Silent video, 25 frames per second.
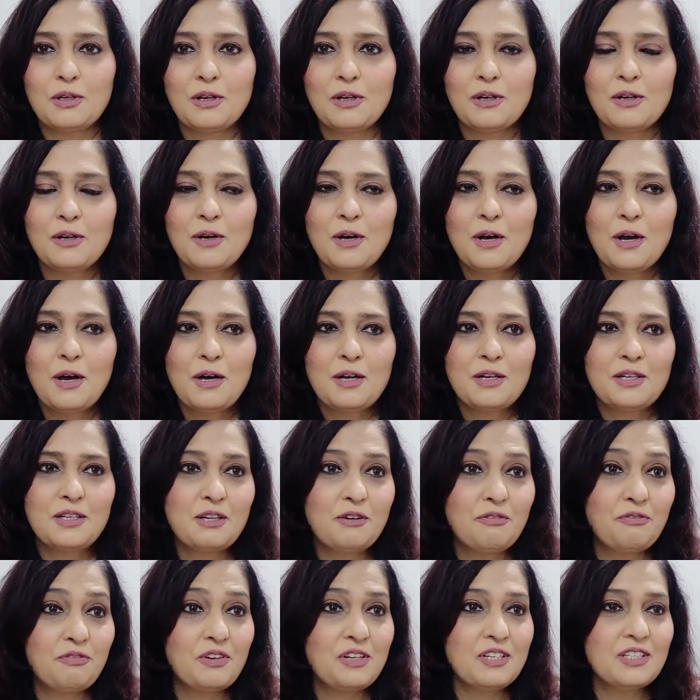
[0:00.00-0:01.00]
the
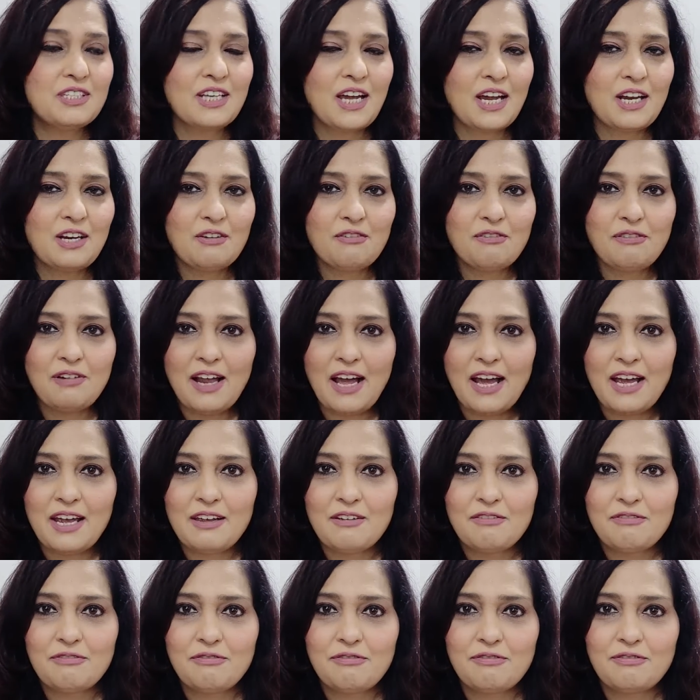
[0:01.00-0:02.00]
different side of
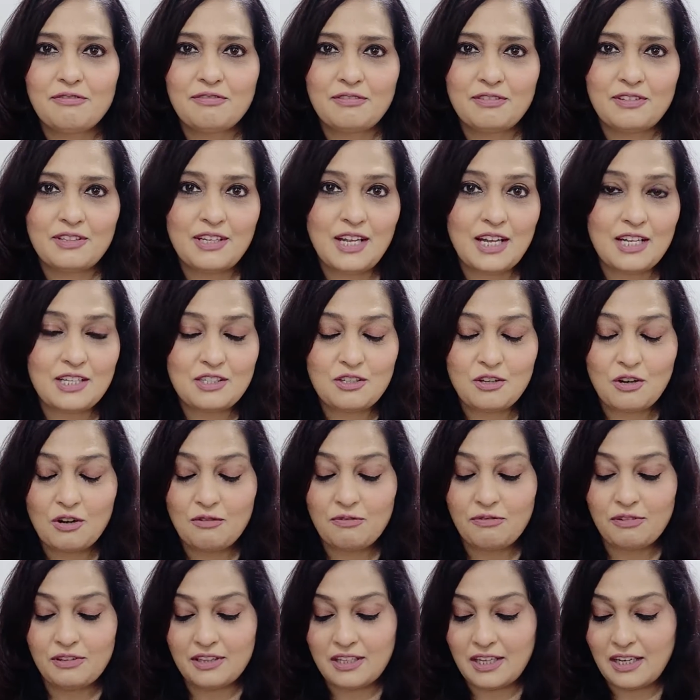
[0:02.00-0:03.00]
life, that sort
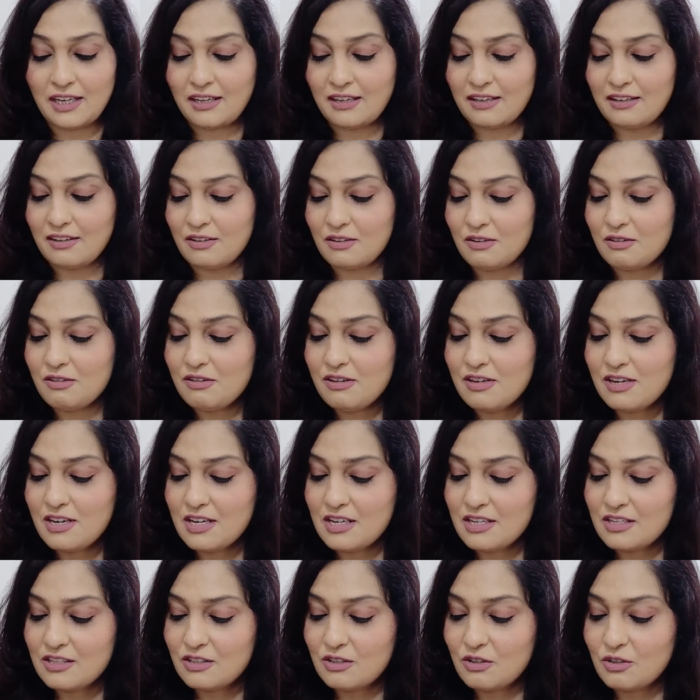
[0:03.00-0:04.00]
of a thing, you know.
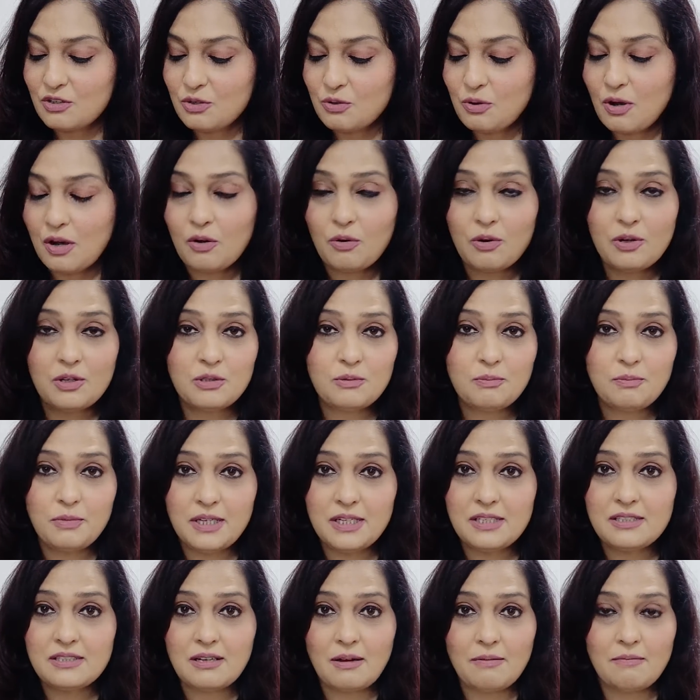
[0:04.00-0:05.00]
So you are going to
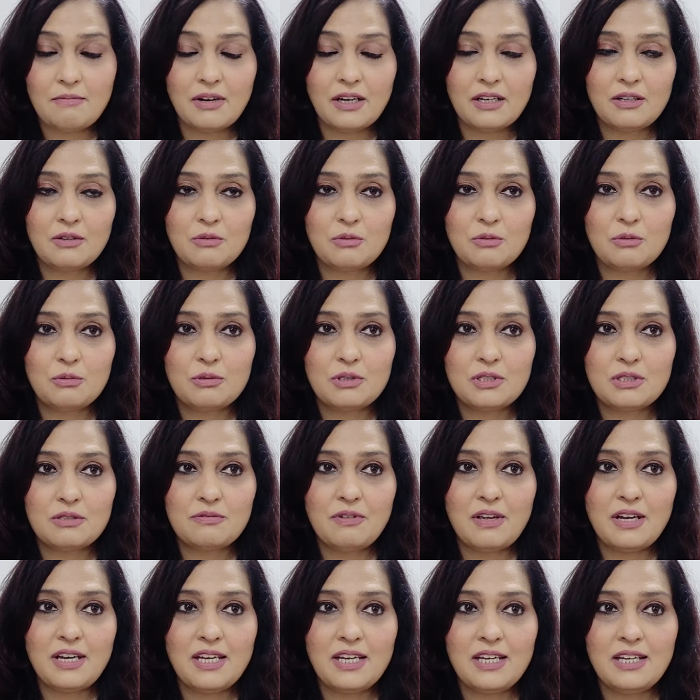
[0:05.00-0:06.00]
meet someone who is
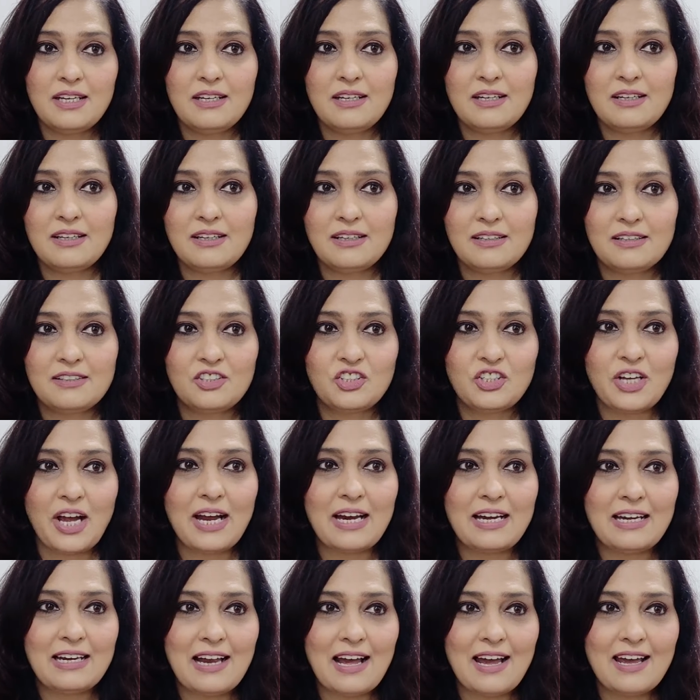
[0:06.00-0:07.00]
very
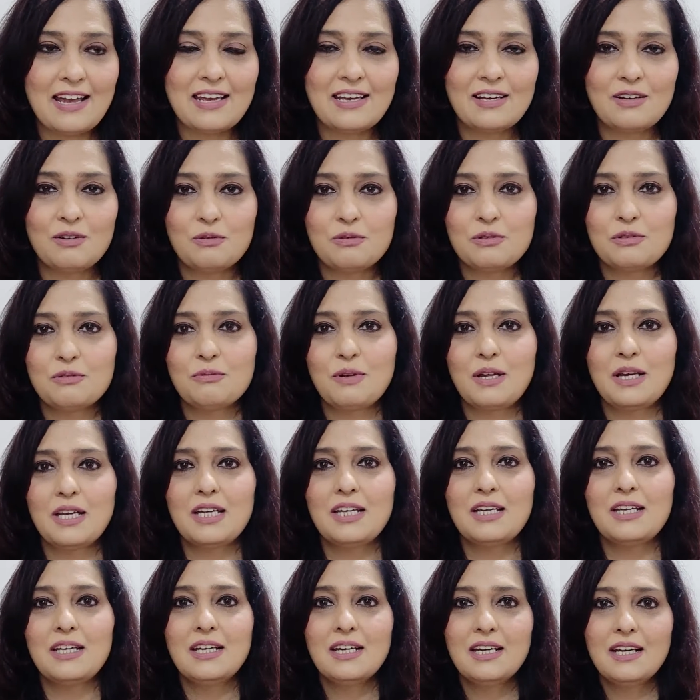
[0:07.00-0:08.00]
childlike, who is
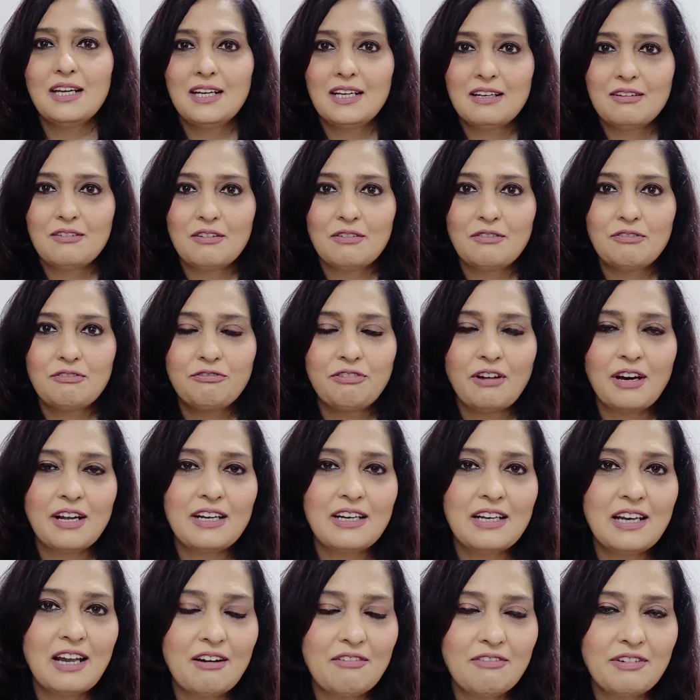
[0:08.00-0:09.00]
very
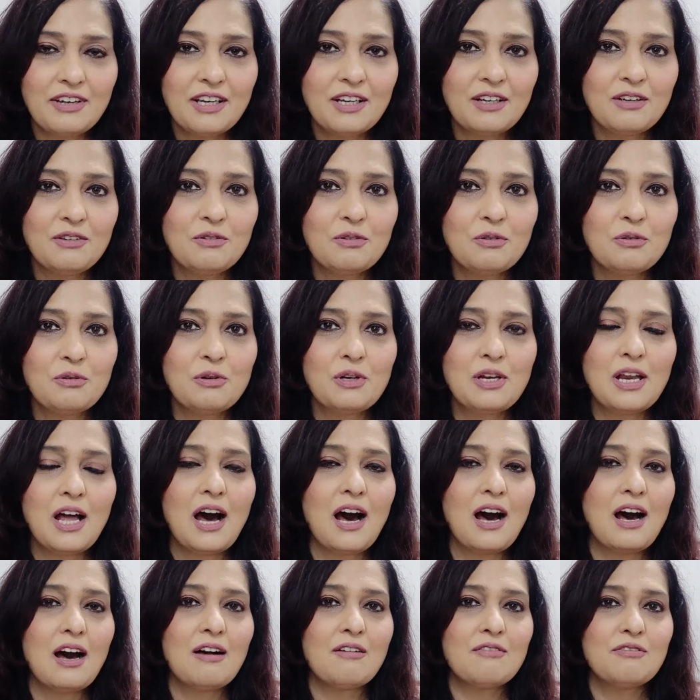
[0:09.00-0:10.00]
fun-loving, who
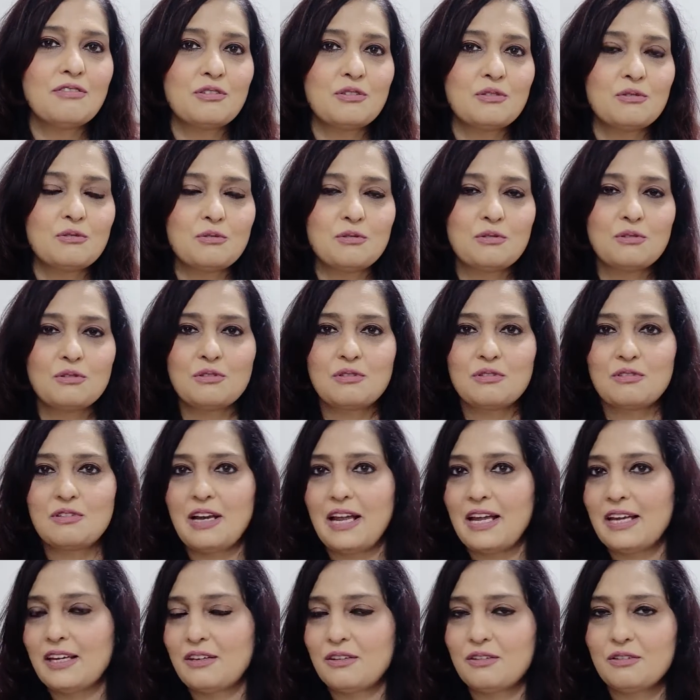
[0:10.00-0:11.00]
laughs, who is
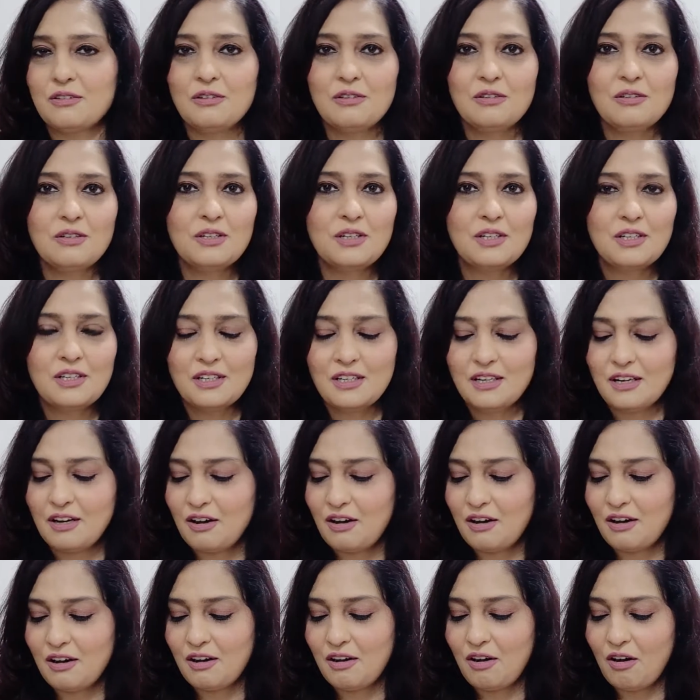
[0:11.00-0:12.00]
like, you know,
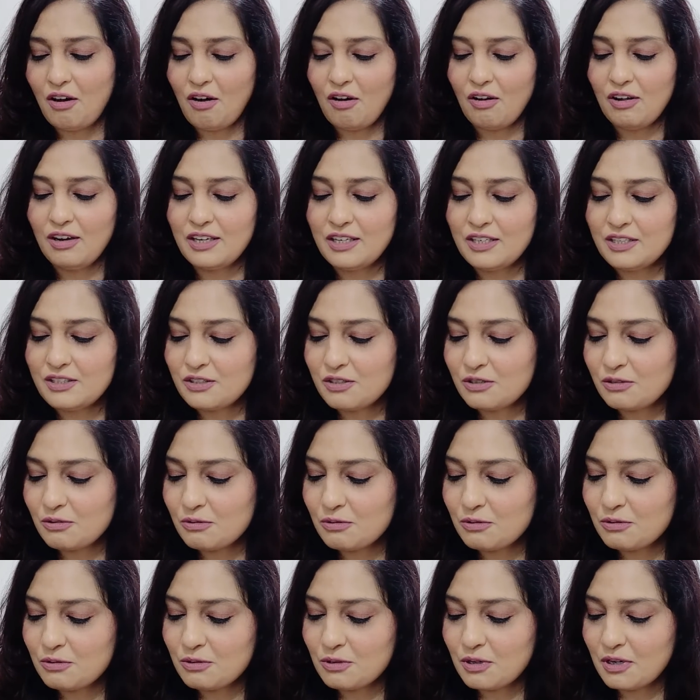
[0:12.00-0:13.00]
all
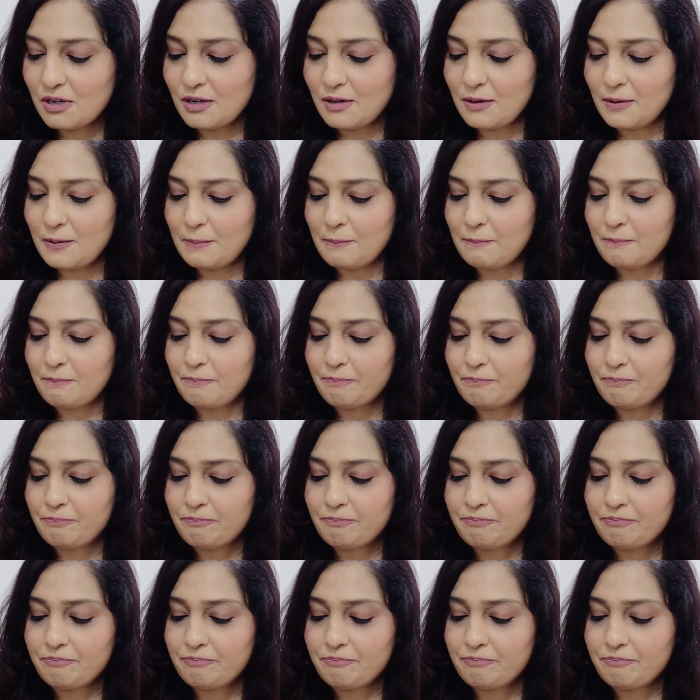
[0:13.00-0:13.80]
into